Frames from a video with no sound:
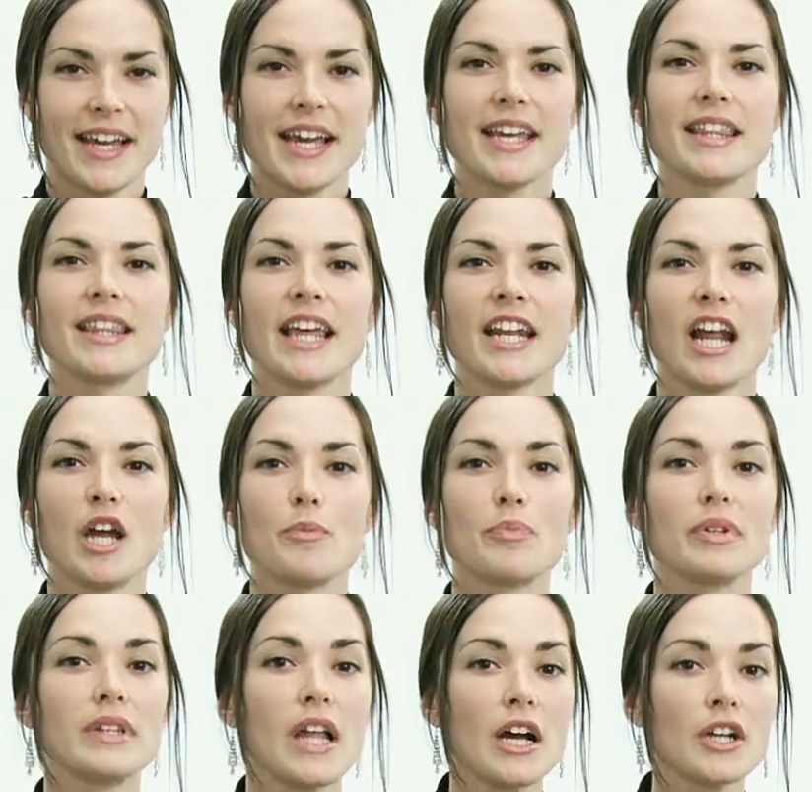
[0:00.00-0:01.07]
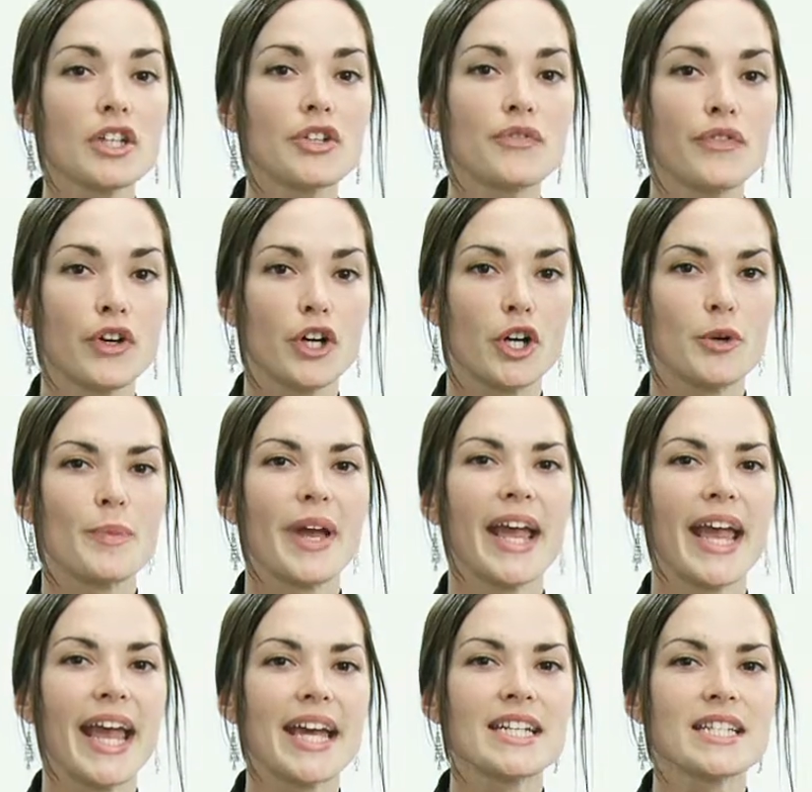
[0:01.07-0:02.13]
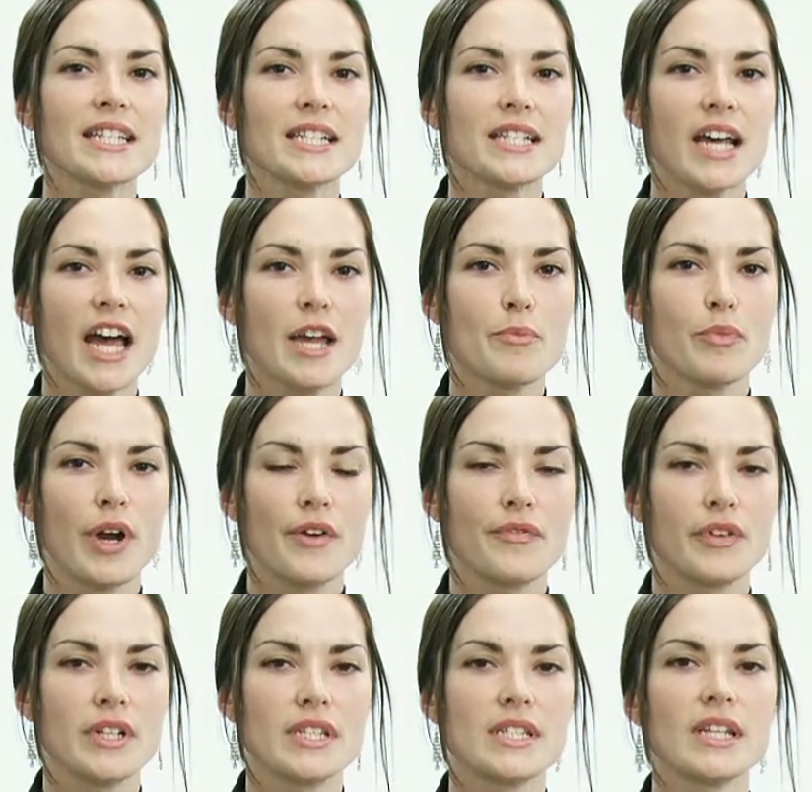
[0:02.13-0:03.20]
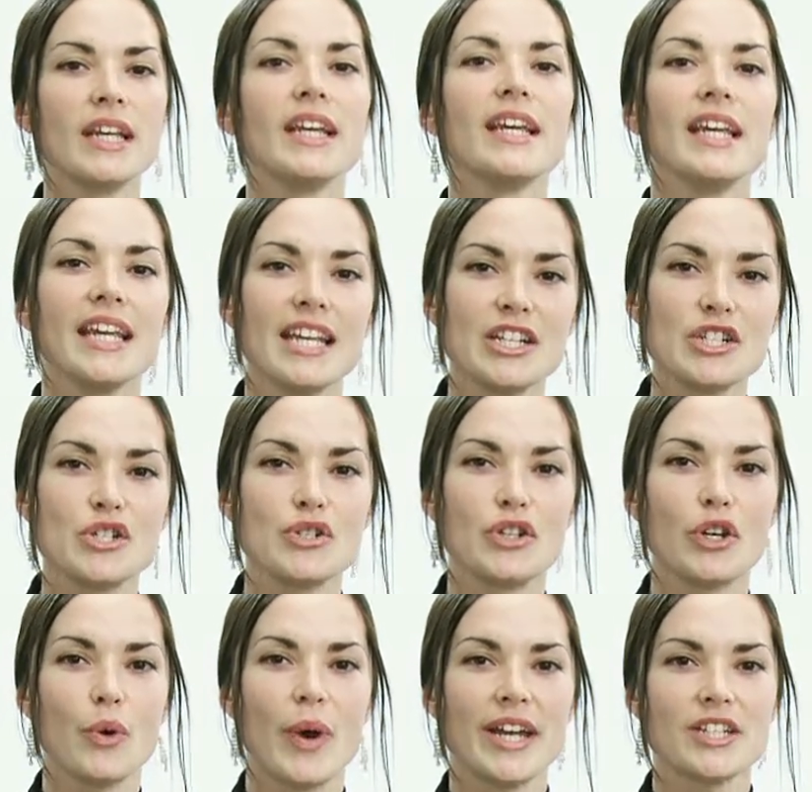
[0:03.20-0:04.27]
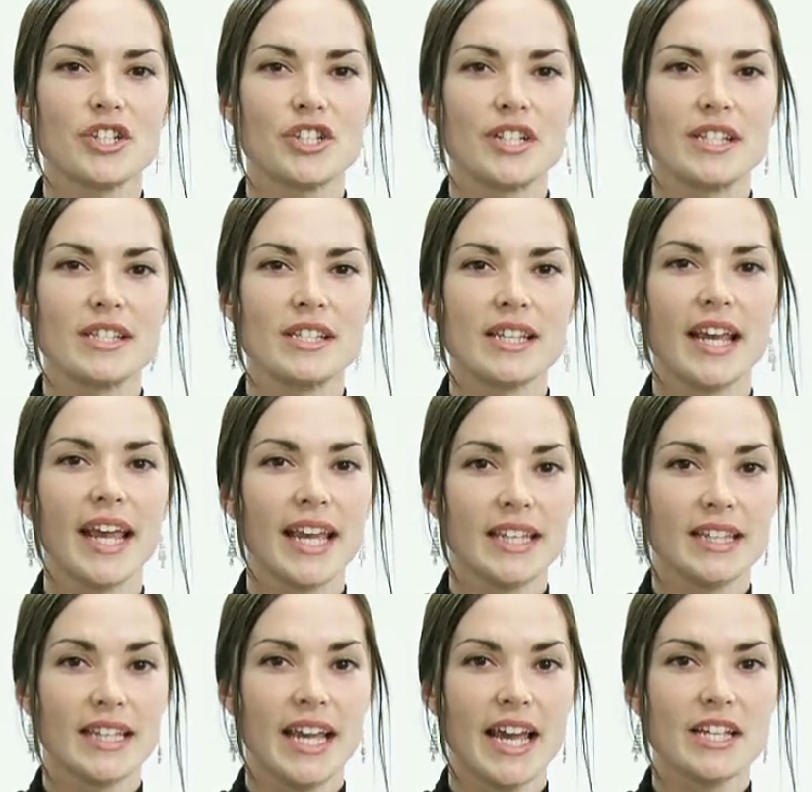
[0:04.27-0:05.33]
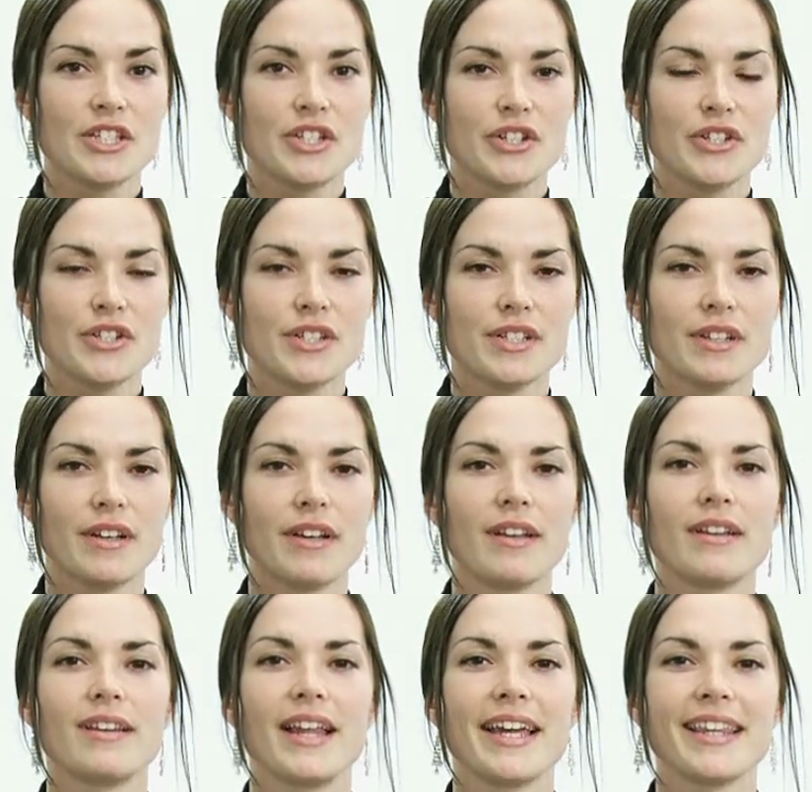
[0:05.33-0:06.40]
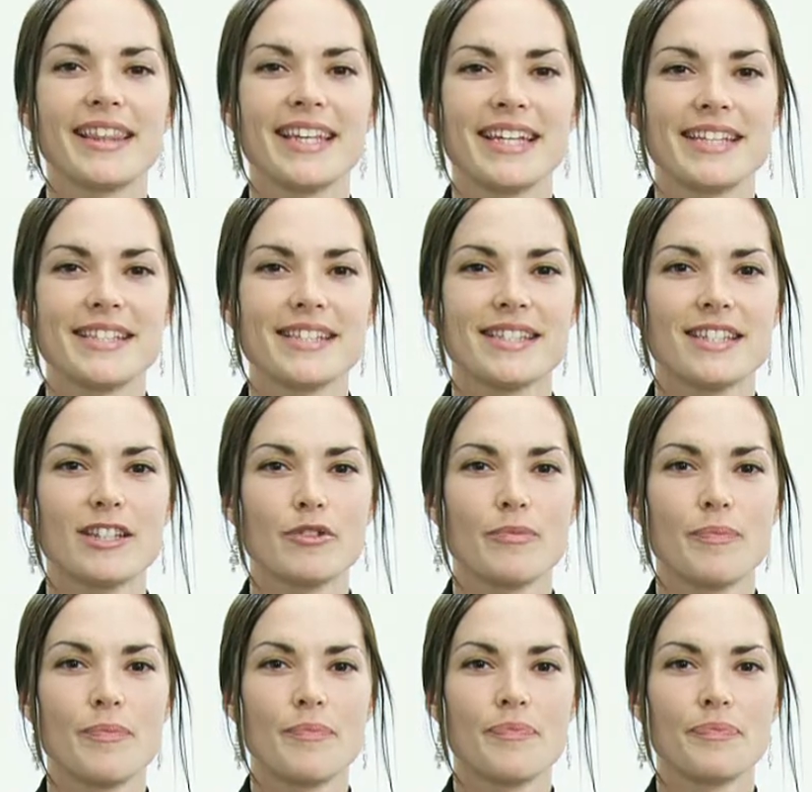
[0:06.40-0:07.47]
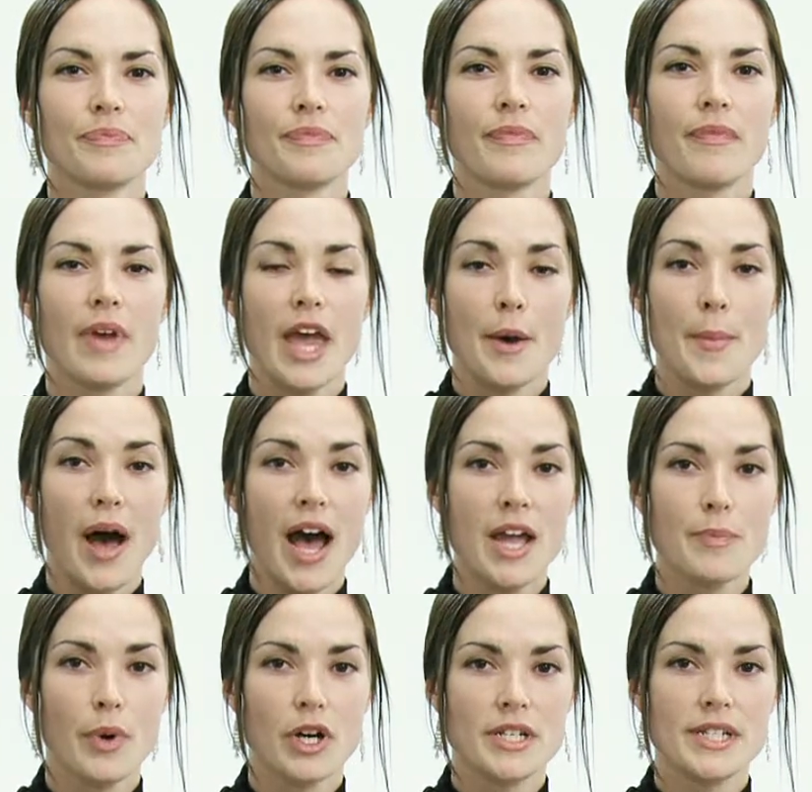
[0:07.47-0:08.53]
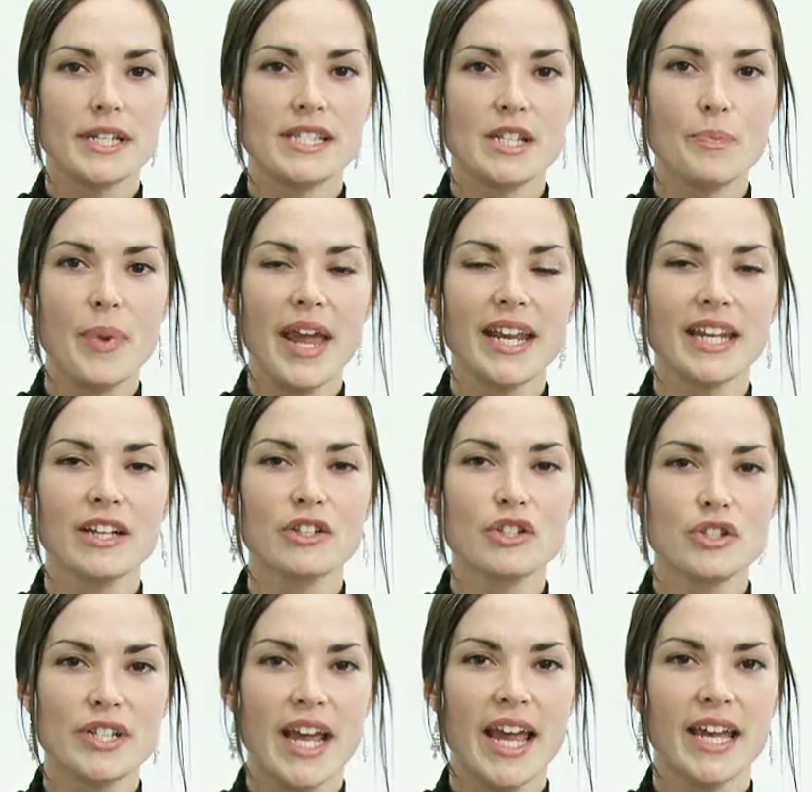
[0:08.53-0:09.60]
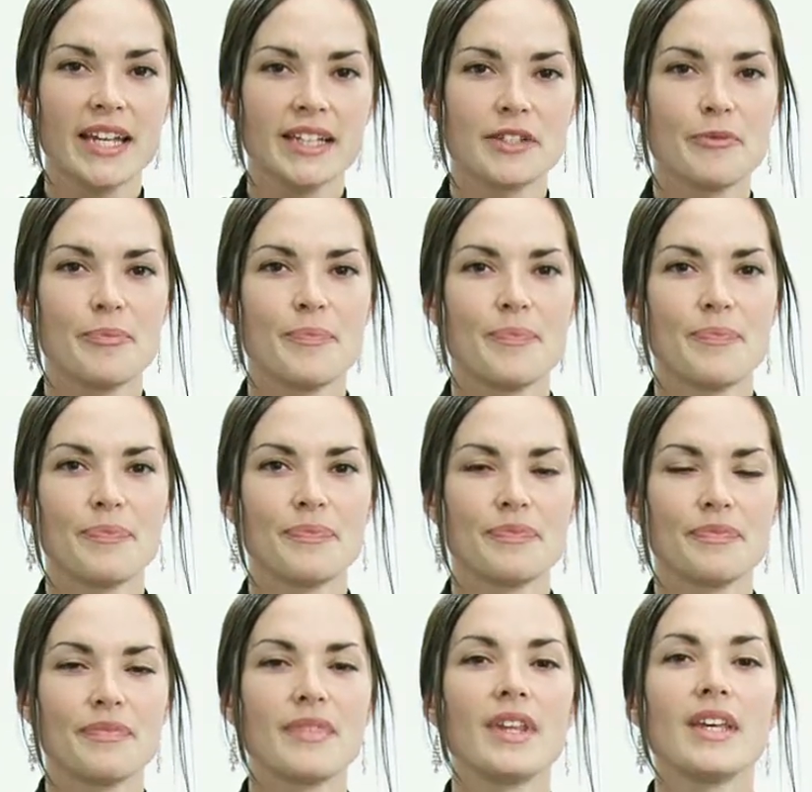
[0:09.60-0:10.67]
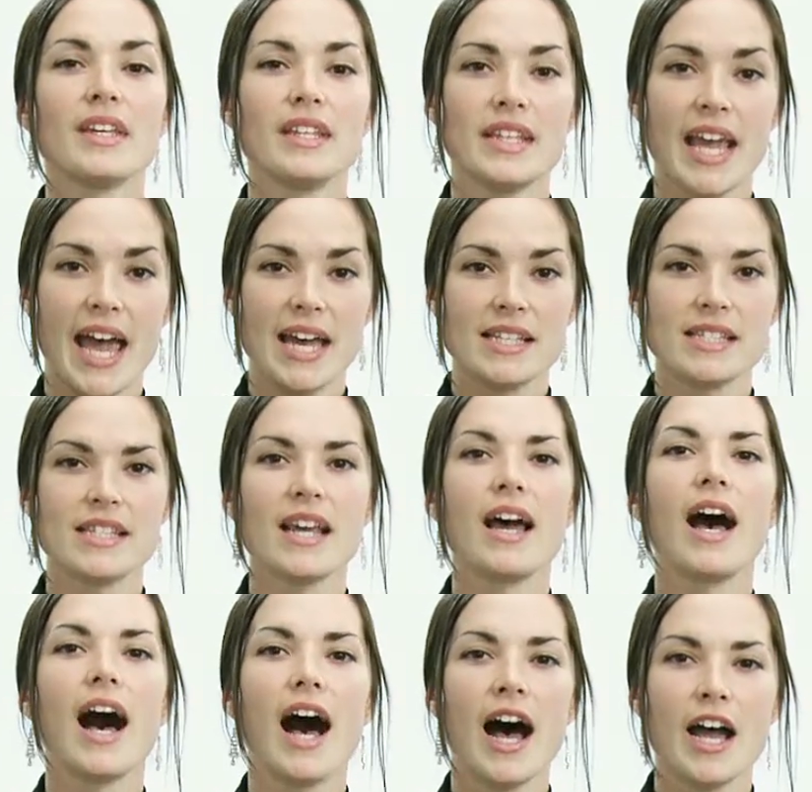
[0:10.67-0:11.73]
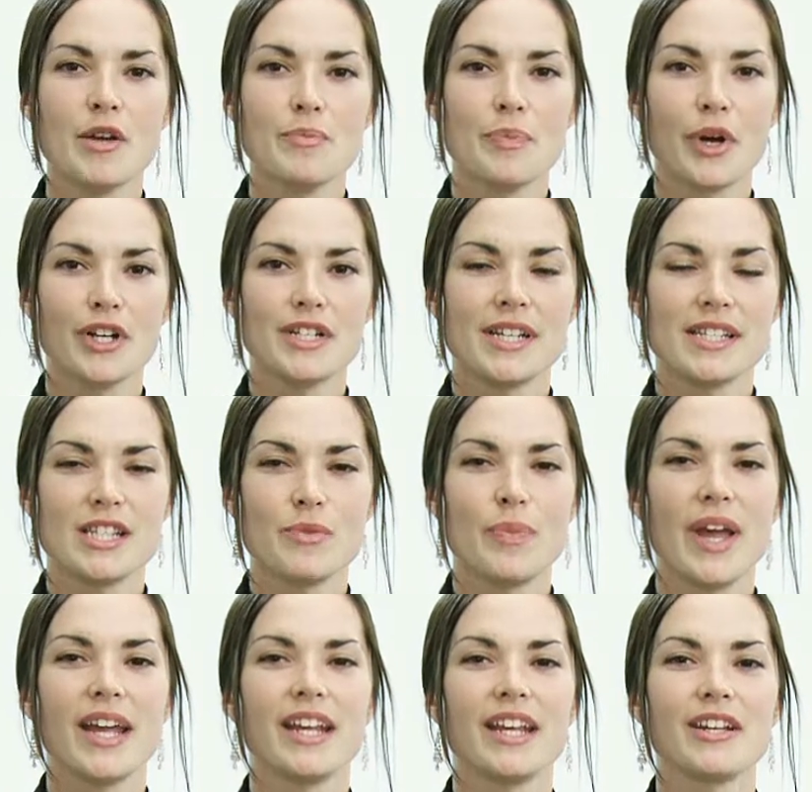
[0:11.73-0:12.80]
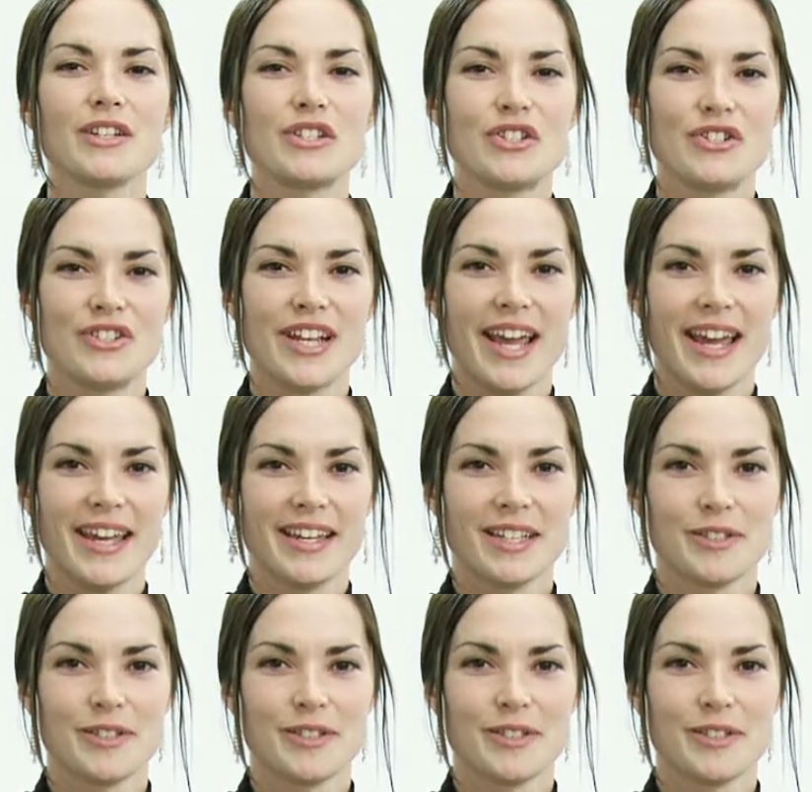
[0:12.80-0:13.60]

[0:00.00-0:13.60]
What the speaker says: Then I plug the verb and the time reference into the questions and the answers, like this. Am I participating today? Yes, I'm participating today.